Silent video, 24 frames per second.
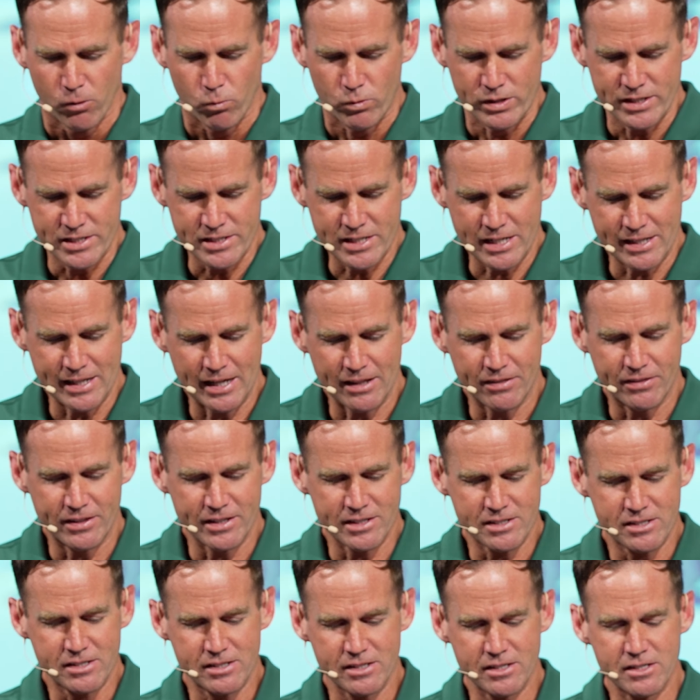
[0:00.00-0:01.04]
we see that
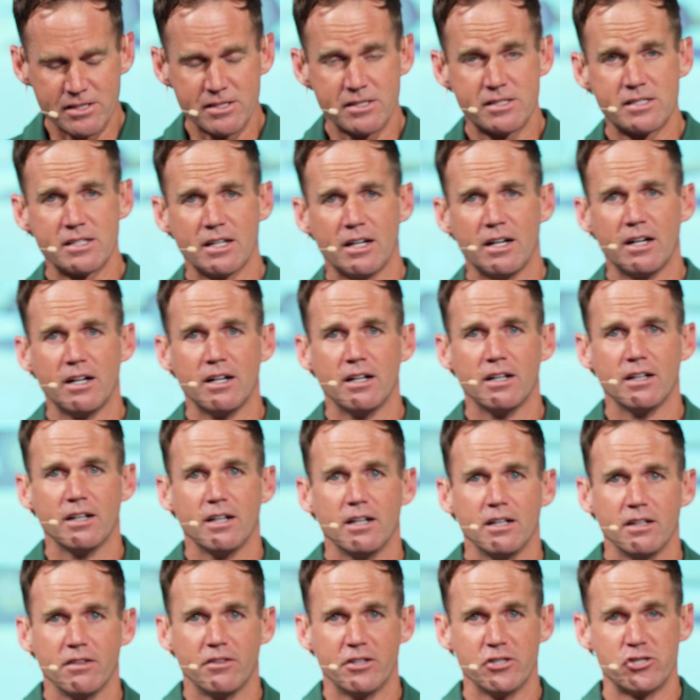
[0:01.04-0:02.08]
this is uh,
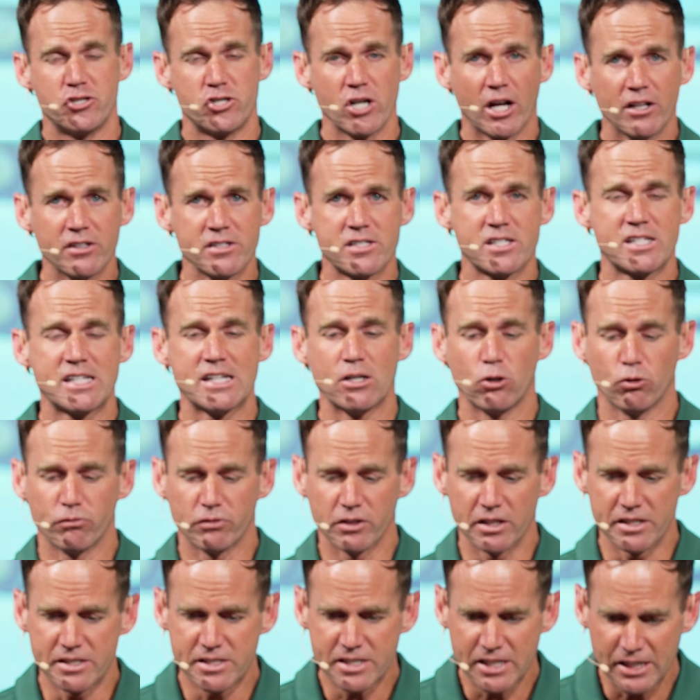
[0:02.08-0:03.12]
uh, the jealousy
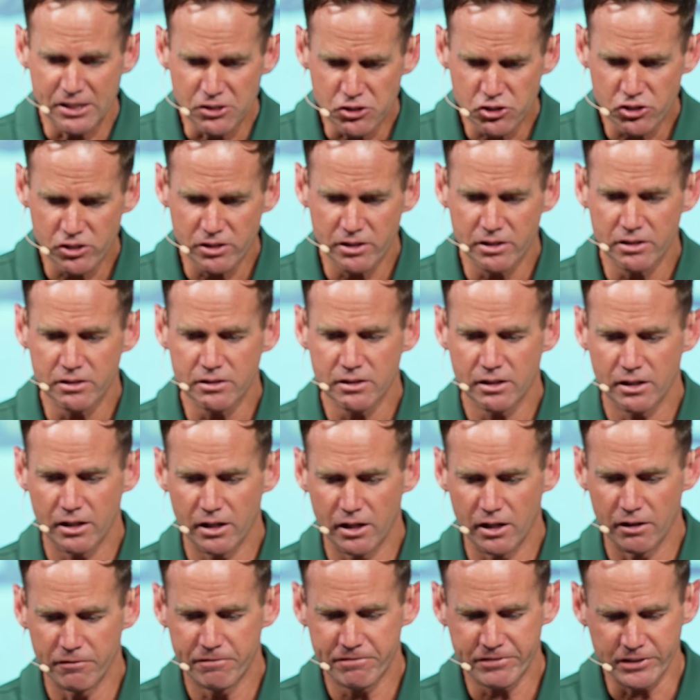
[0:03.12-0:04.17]
over attention,
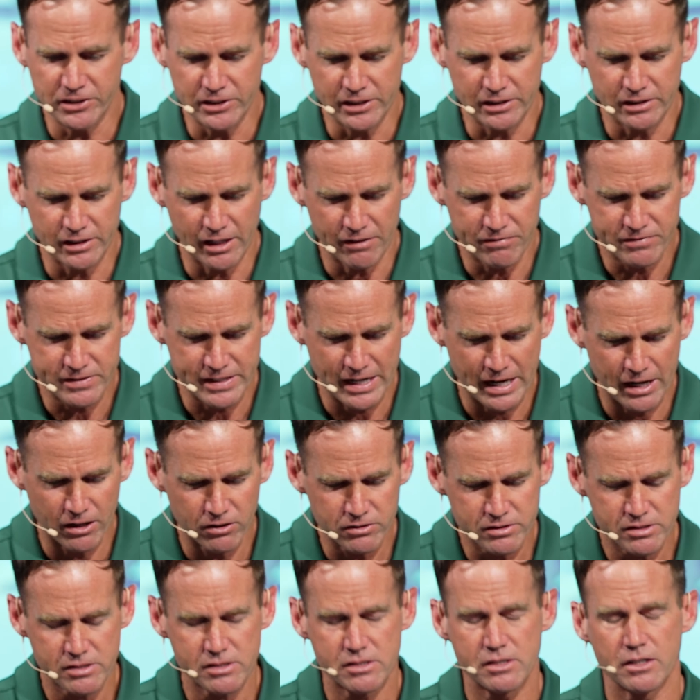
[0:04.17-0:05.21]
uh, feeling left
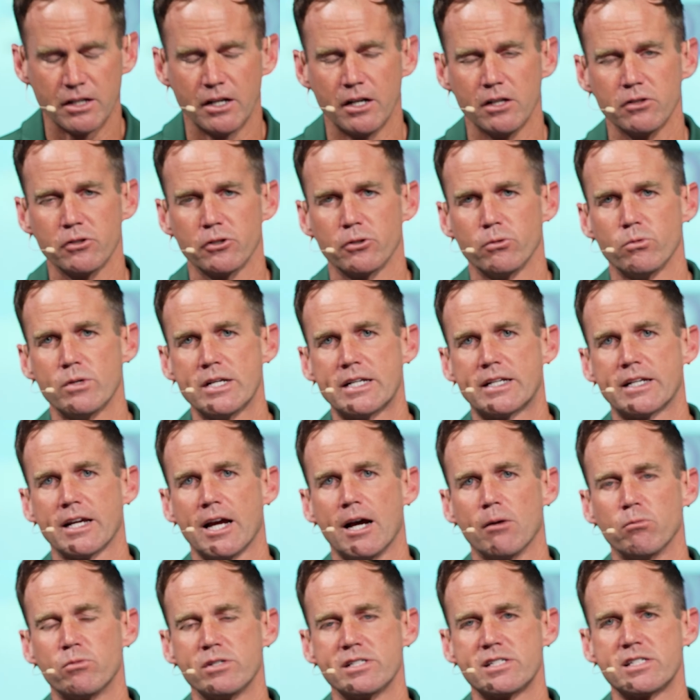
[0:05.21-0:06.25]
out. A little
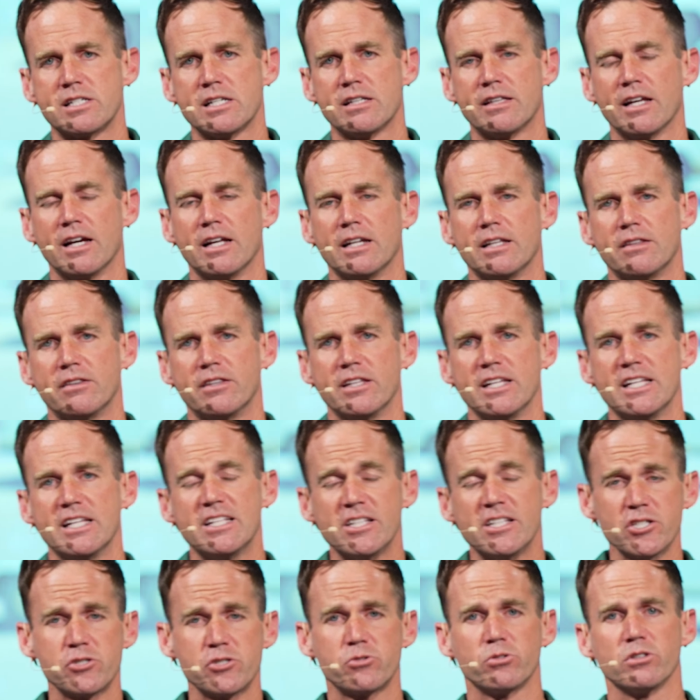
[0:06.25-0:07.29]
recap, we see that the
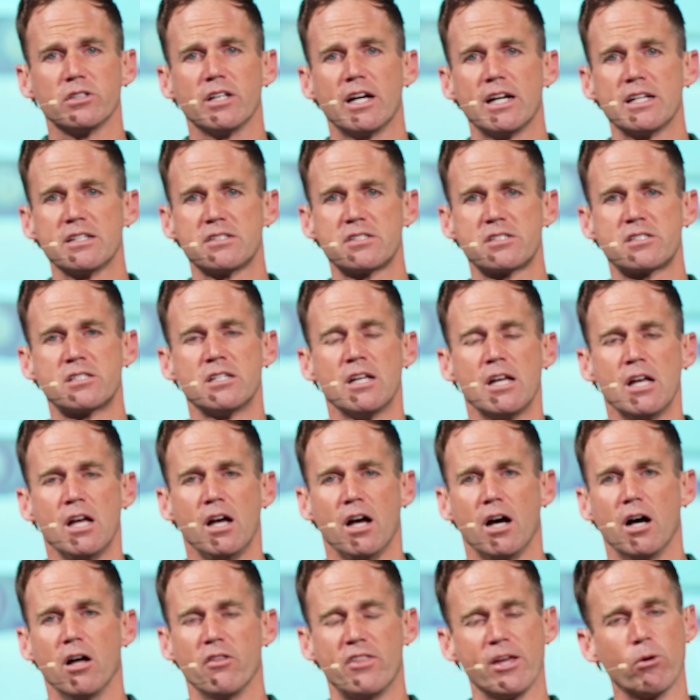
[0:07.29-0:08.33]
Israelites,
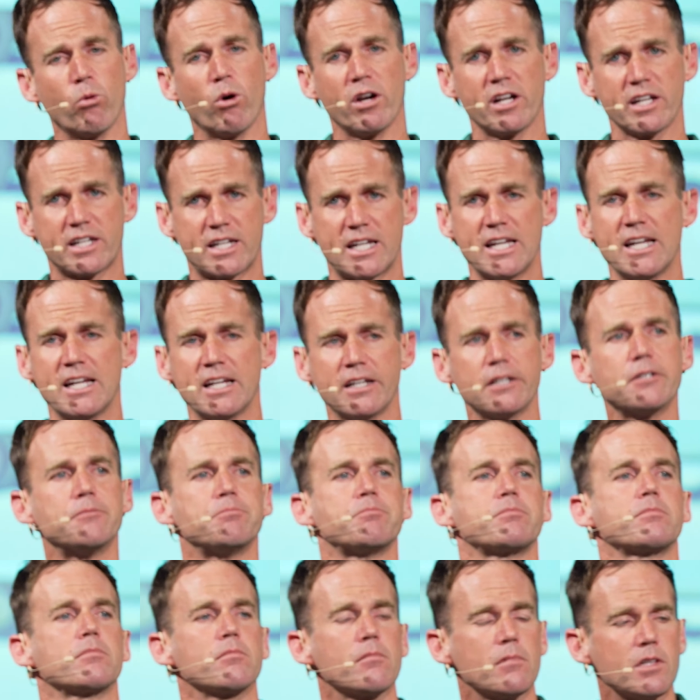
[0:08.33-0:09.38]
they want a king,
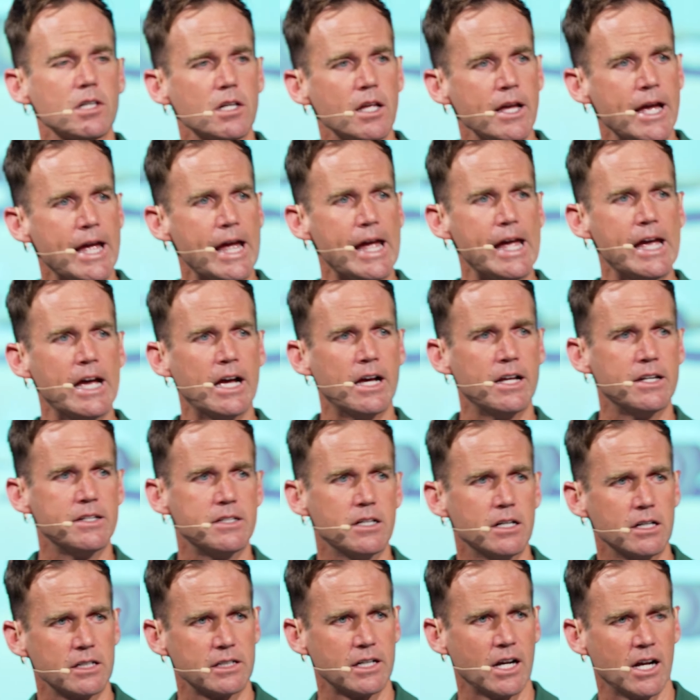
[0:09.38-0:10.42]
and
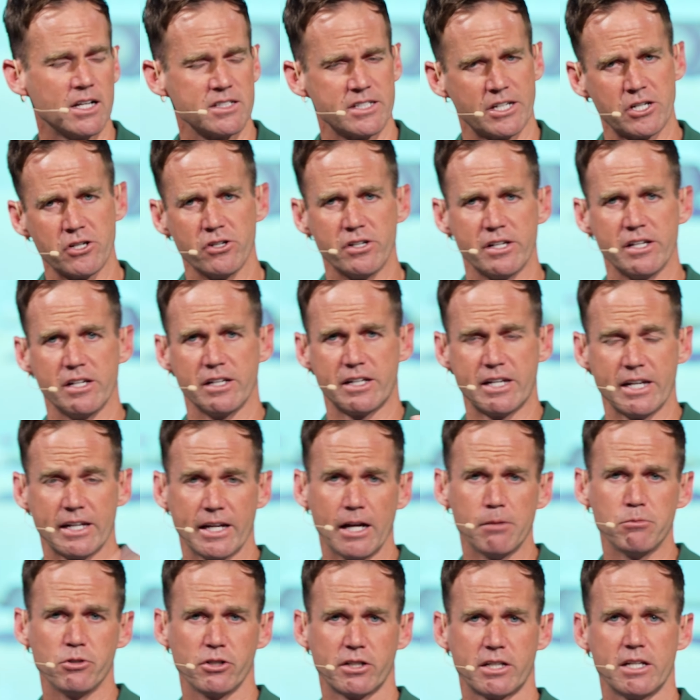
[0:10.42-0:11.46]
God's like, you don't need a king,
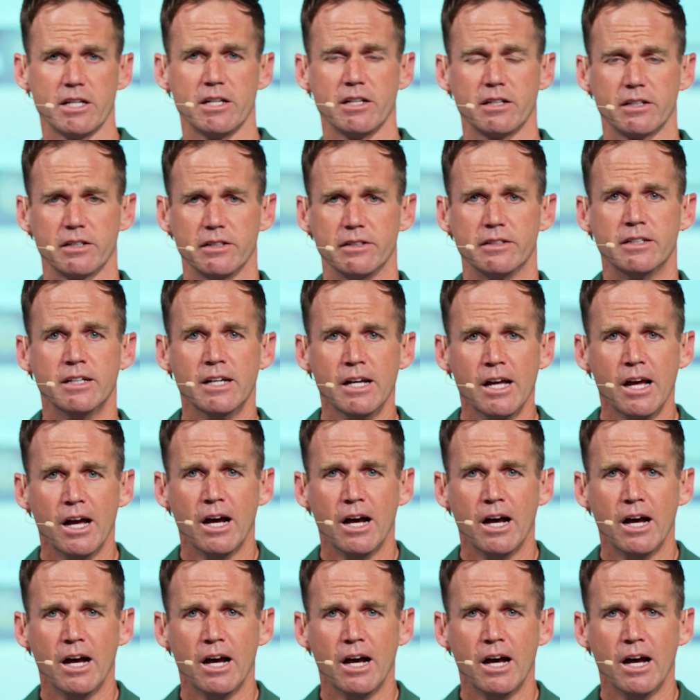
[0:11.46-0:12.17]
I'm your king, and